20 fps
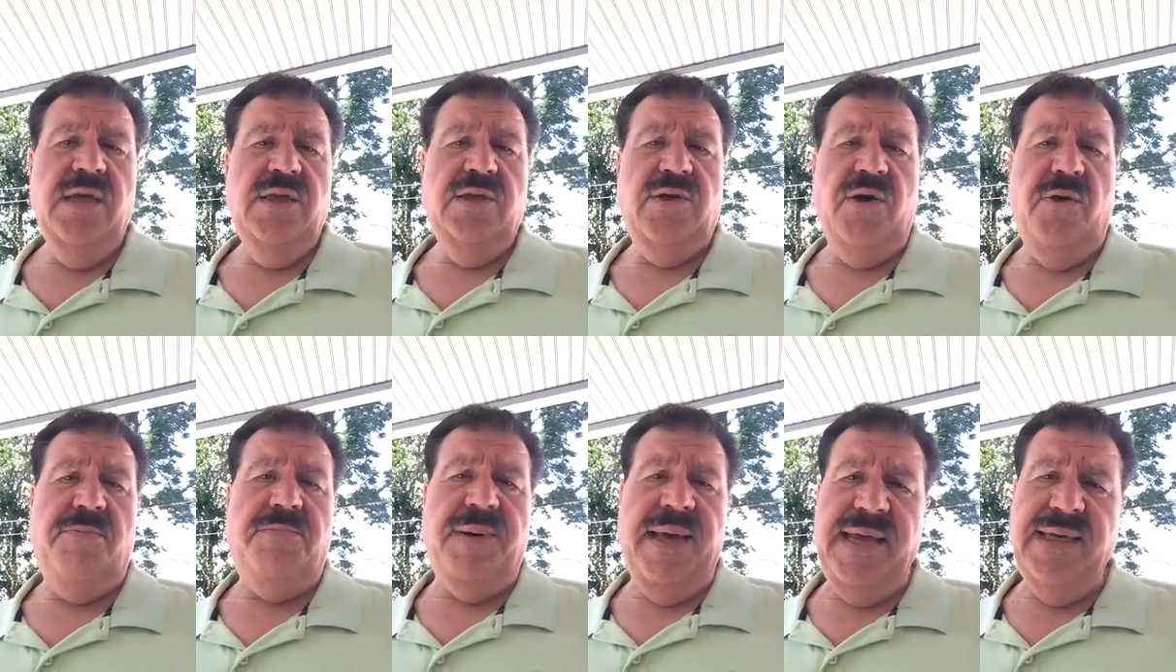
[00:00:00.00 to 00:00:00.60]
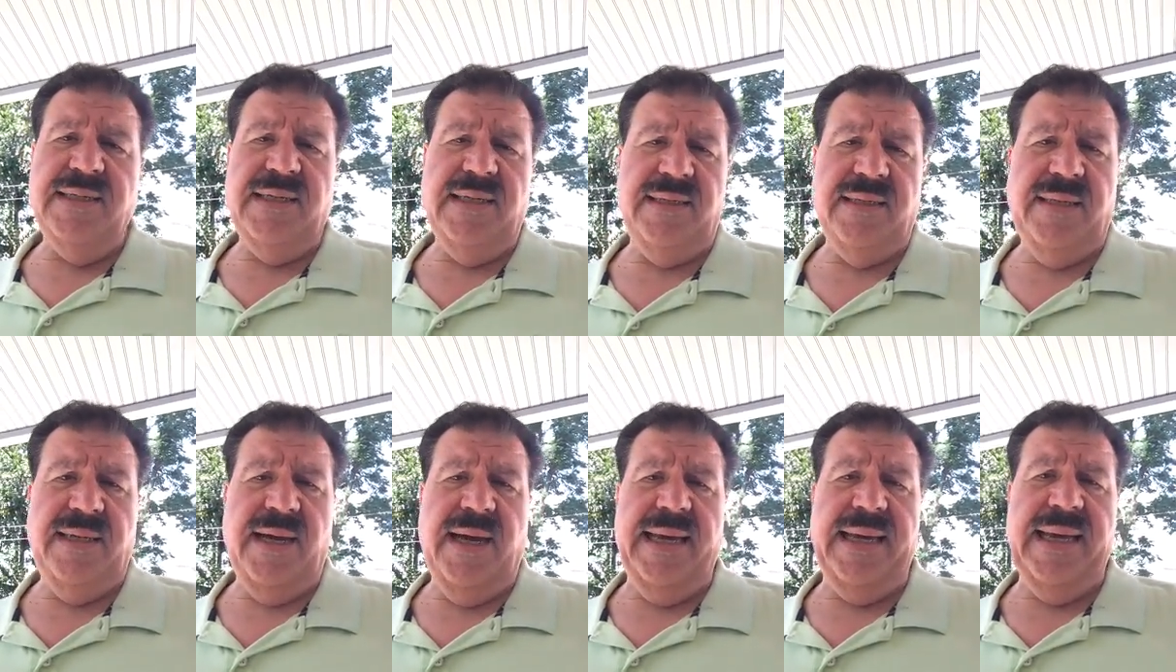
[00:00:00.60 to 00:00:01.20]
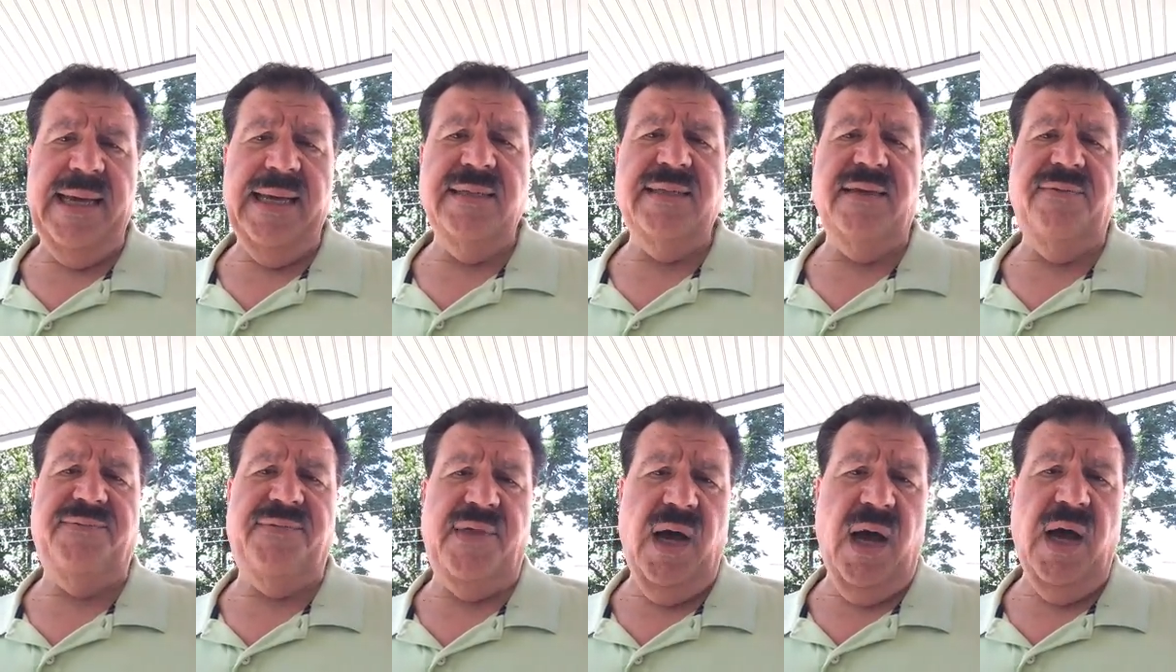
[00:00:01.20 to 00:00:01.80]
So basically, I guess
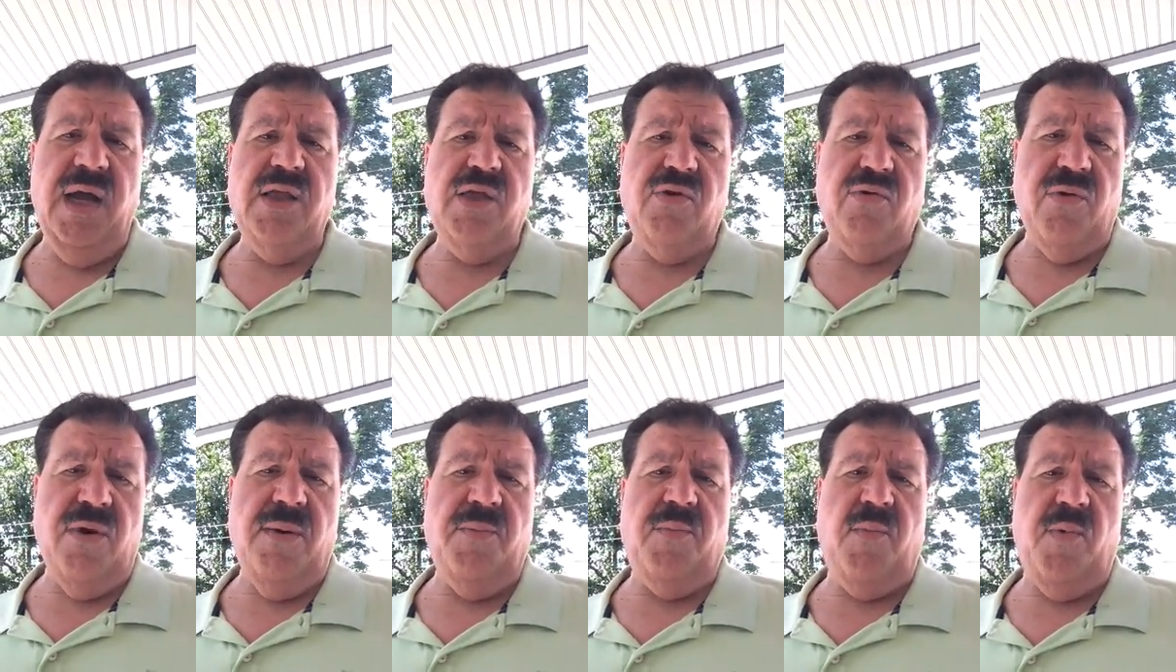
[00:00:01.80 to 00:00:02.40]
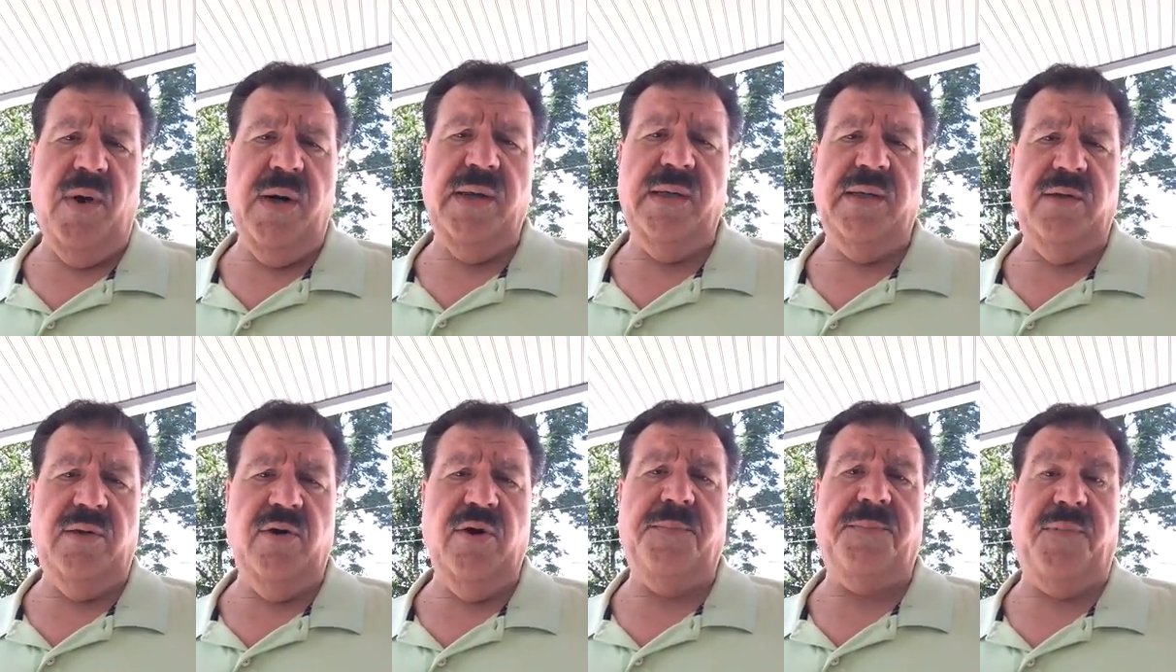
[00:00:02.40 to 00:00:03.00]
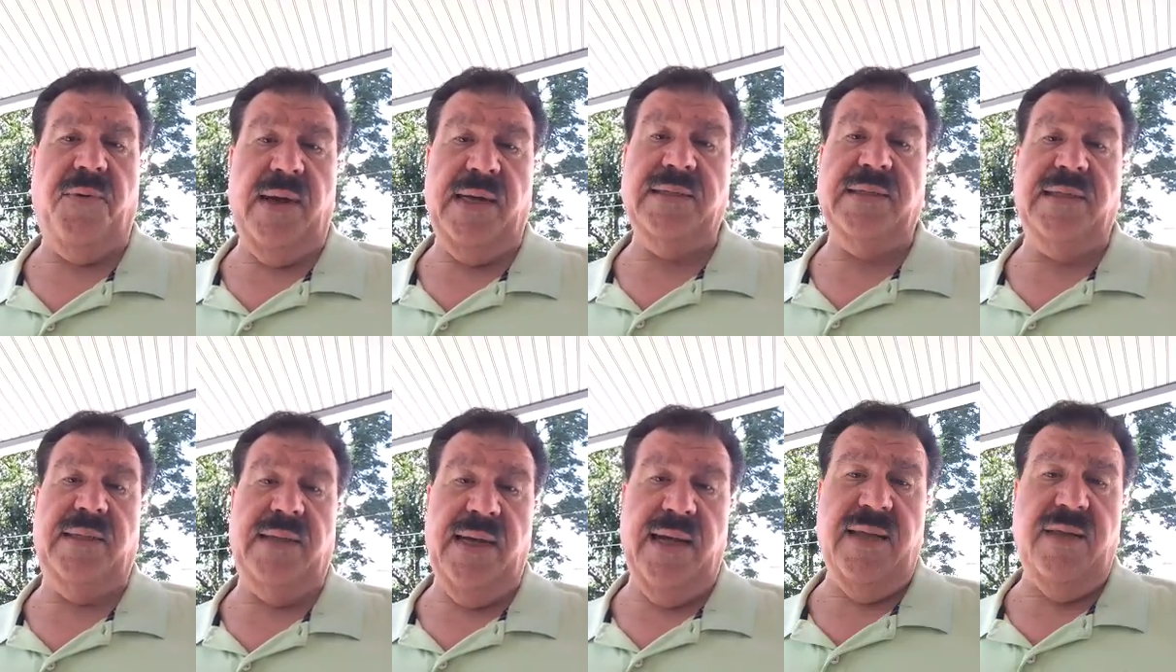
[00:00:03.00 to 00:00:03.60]
if Don Trump wanted to look
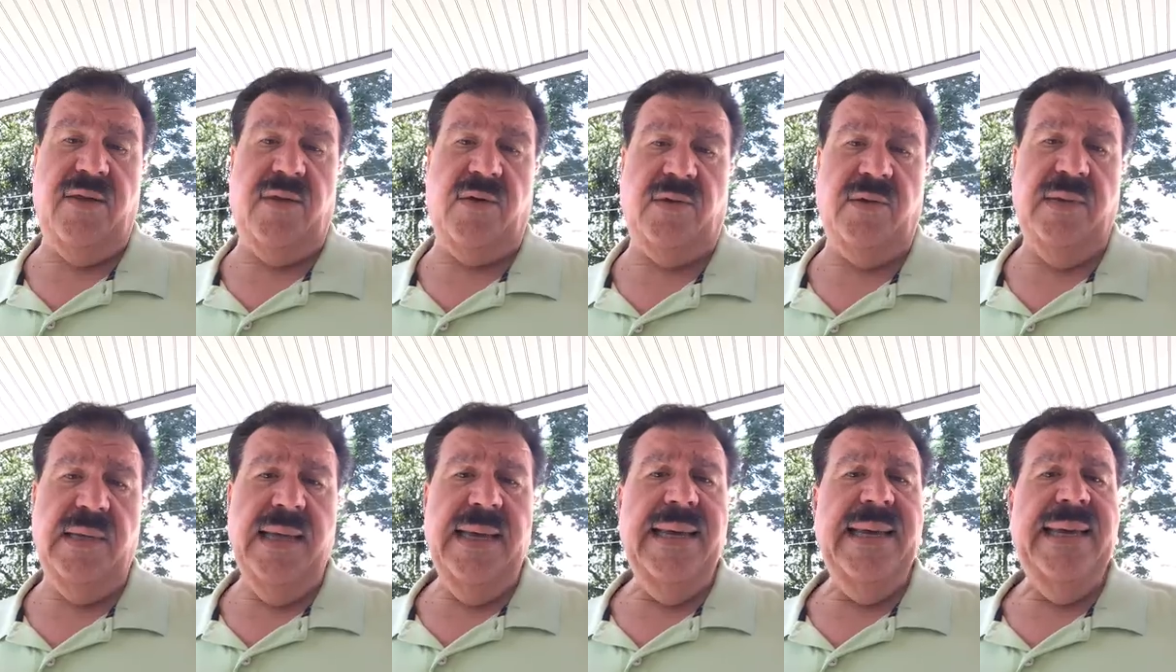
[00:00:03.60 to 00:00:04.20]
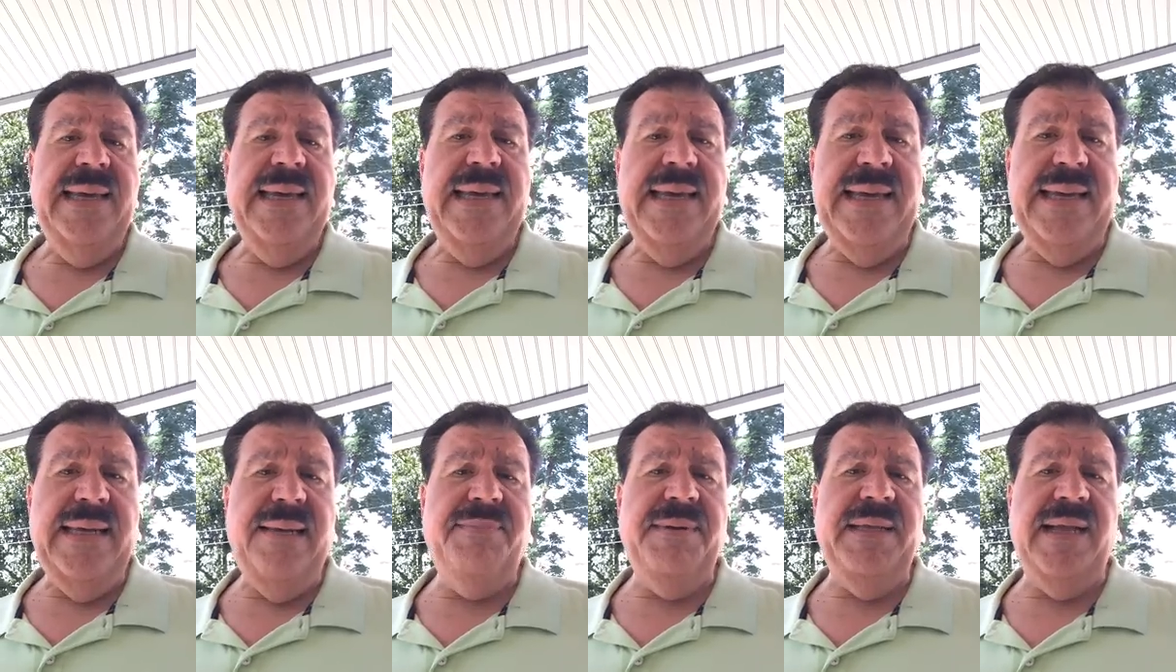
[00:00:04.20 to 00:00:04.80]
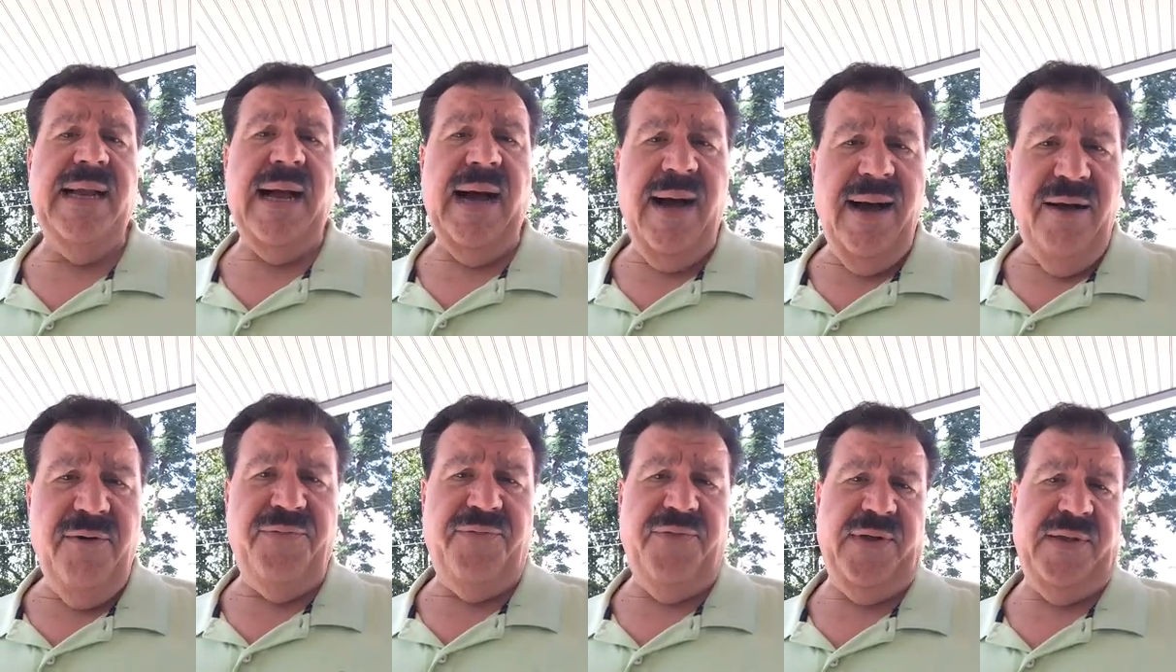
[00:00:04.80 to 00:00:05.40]
presidential, he'd have been
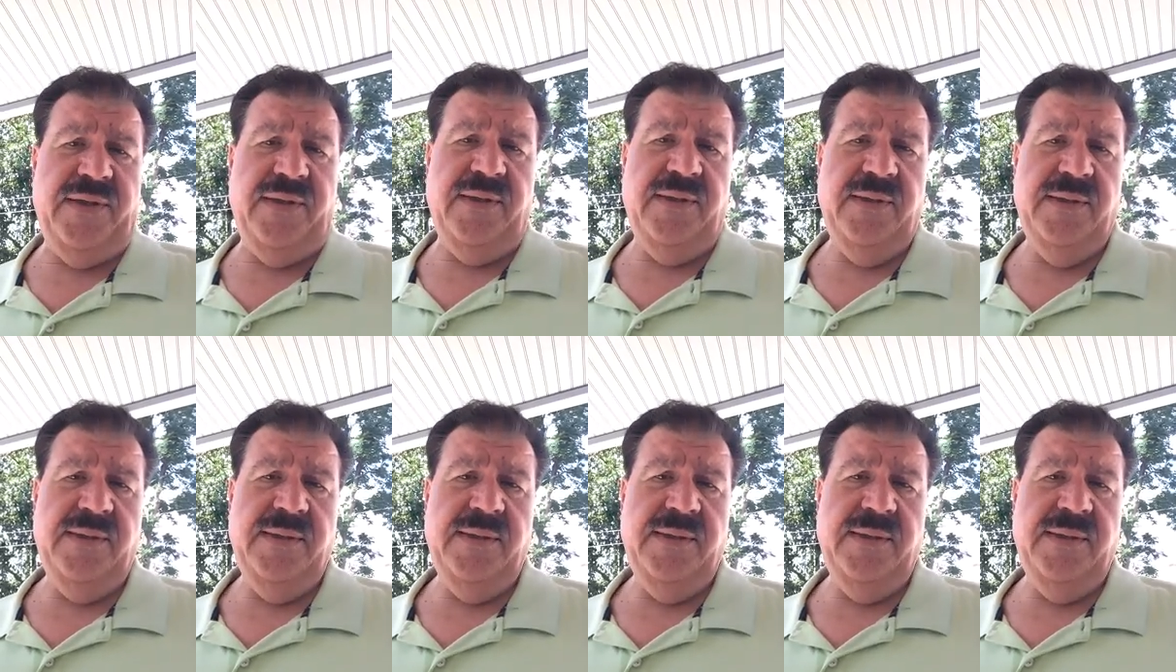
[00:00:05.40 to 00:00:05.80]
golfing.